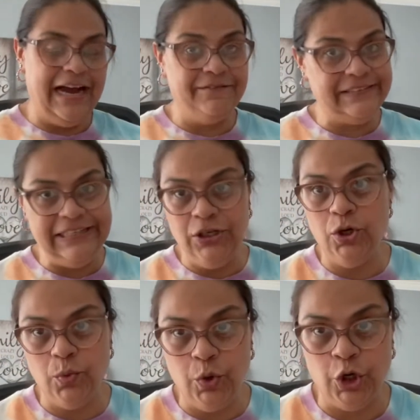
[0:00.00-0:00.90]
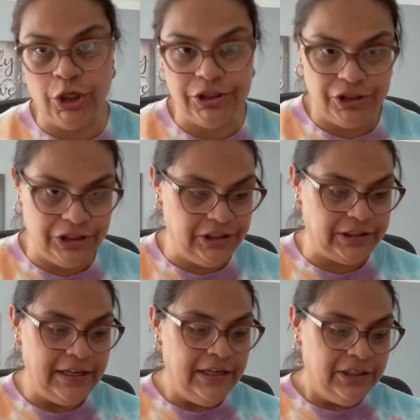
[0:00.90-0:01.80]
I've seen her work. She's
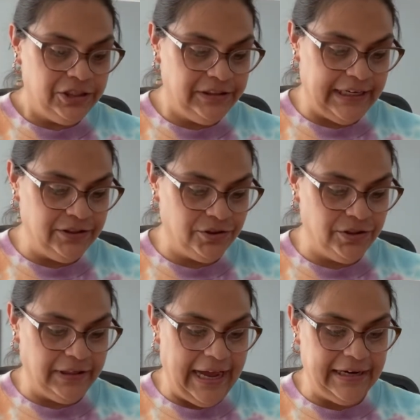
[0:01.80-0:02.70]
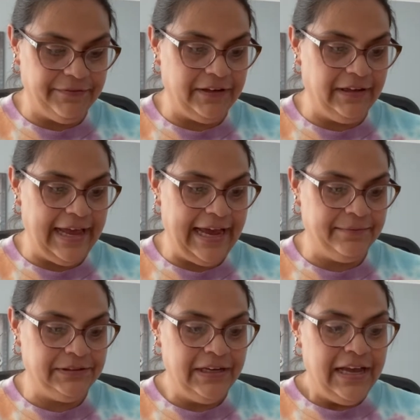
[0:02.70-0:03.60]
entered a lot of
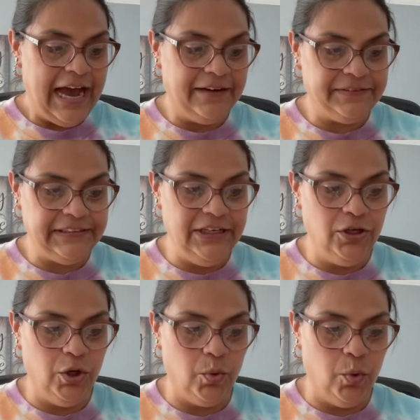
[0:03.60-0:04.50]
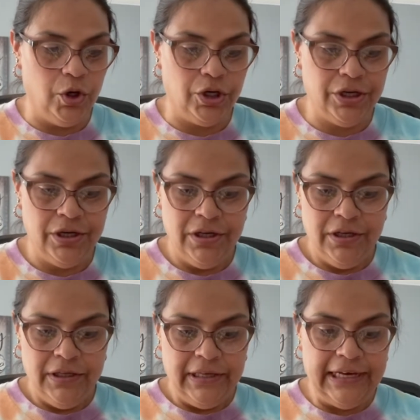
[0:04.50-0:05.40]
collabs. I've seen her work.
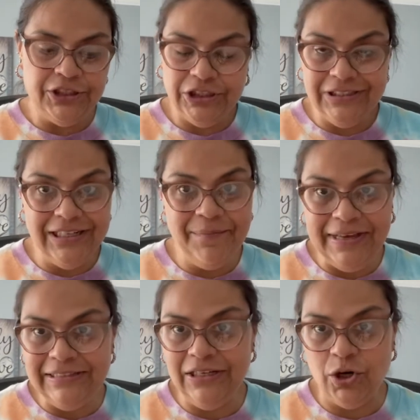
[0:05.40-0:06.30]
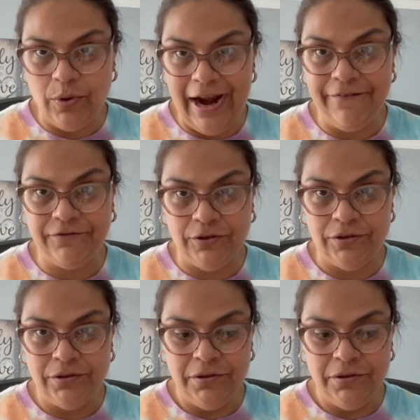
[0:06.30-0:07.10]
And she's an amazing crafter.